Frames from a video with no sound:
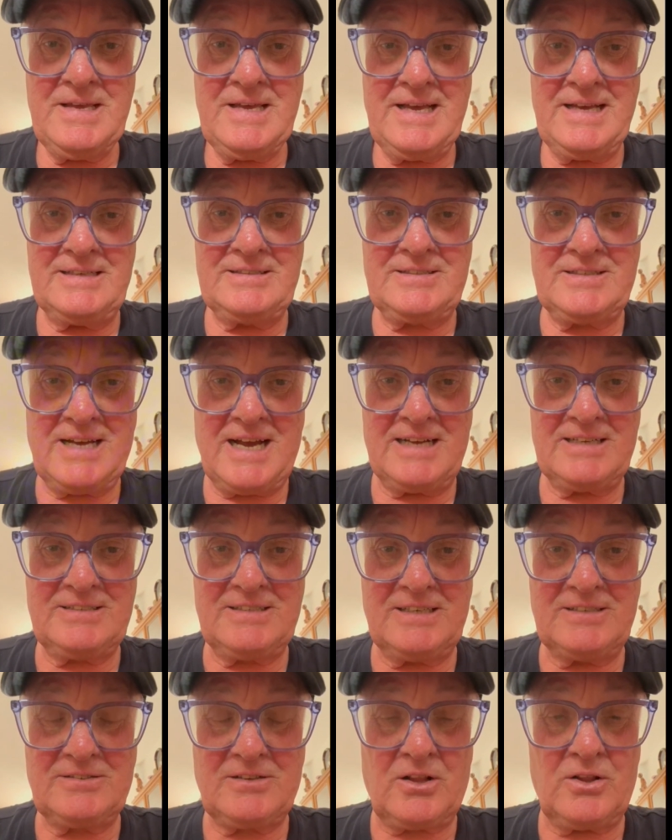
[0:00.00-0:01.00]
his
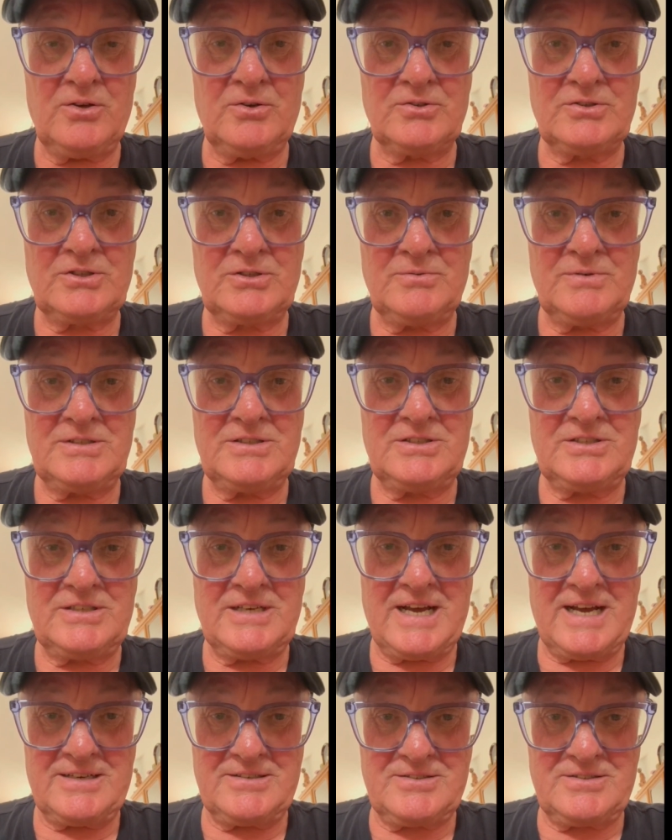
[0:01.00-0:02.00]
tactics close to his
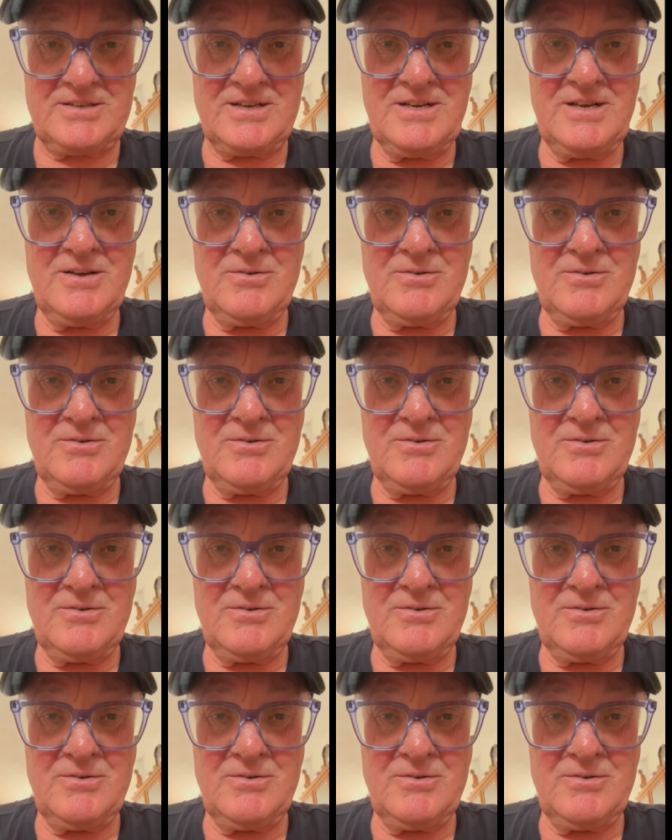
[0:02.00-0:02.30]
chest.